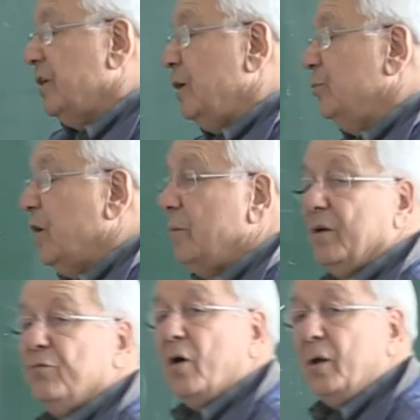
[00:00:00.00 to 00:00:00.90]
A prime
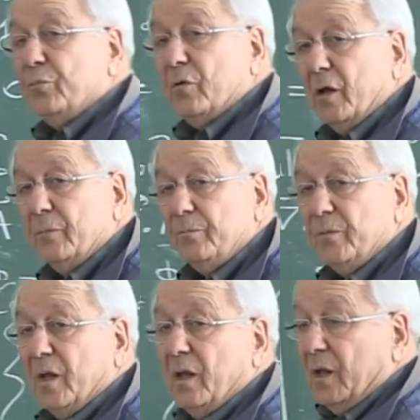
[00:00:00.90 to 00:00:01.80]
and phi prime.
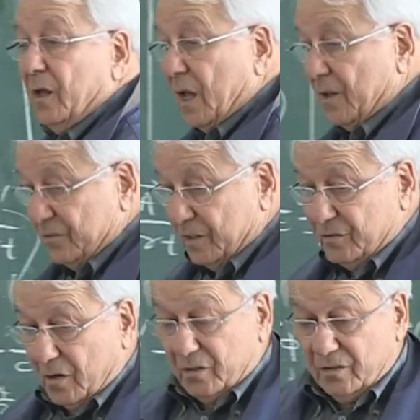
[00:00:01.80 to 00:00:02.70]
As
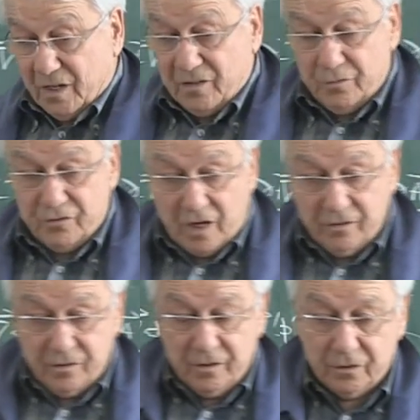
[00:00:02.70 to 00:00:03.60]
these are the things which
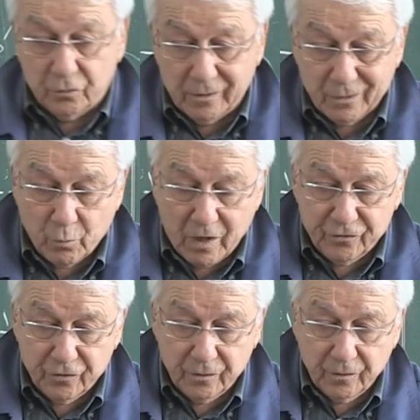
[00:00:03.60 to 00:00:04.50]
enter into the
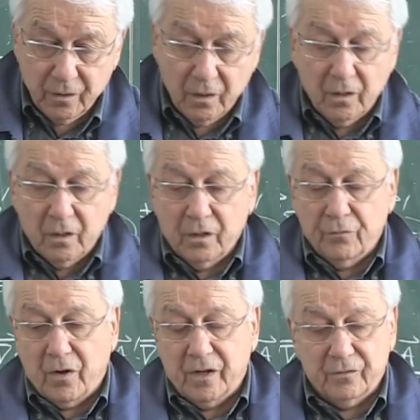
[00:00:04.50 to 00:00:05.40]
equation,
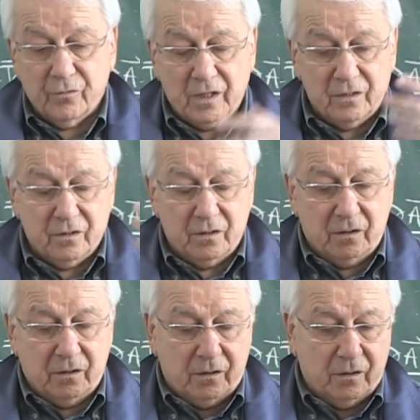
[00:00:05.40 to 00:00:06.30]
if I write
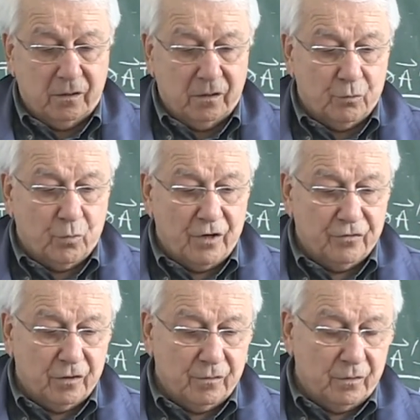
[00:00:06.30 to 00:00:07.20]
the
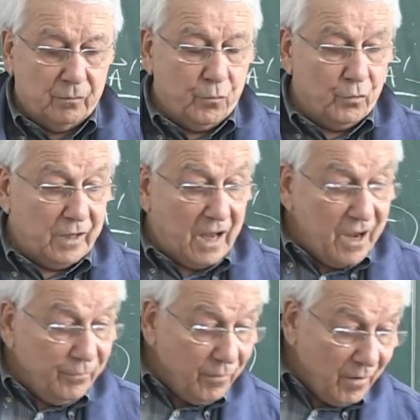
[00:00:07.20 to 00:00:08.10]
equation for the
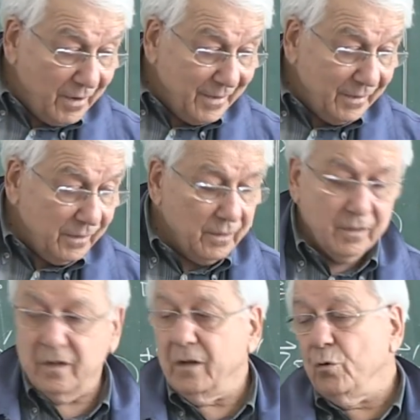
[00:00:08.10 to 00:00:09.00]
A phi
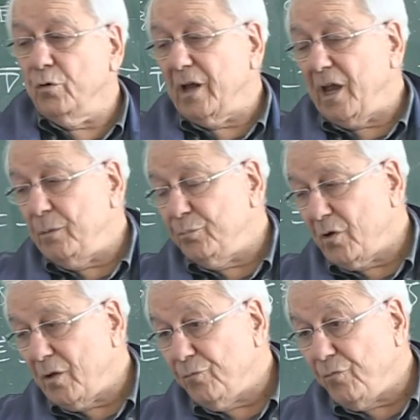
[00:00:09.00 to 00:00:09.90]
or A
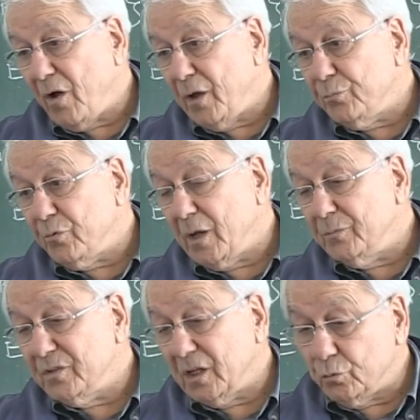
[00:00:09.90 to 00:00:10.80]
prime phi
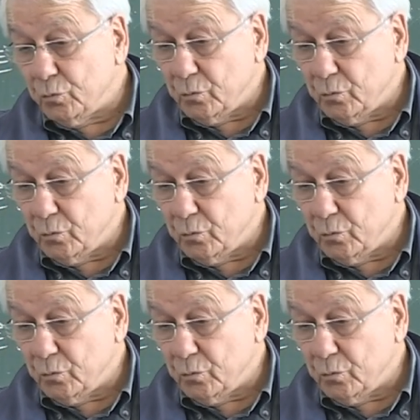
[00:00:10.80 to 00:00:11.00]
prime set,